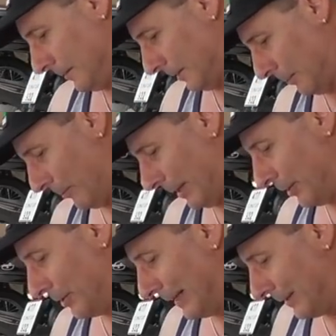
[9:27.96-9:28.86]
I probably
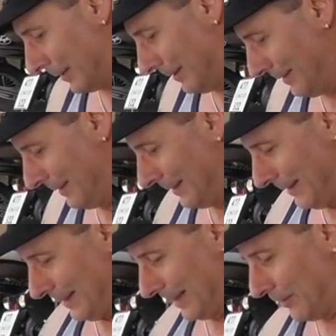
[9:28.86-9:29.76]
do need to
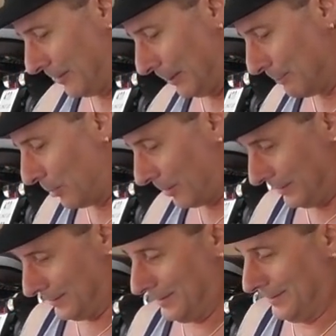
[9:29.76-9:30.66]
give it a bit more
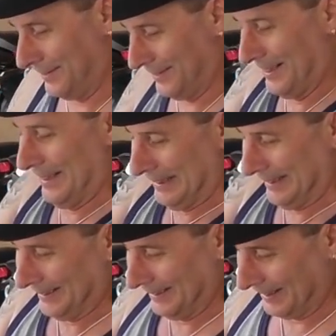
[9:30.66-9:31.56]

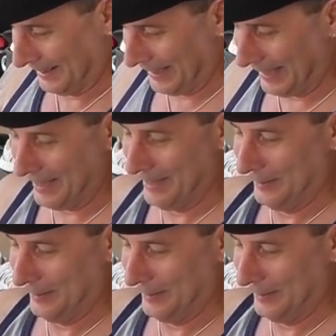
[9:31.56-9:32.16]
there.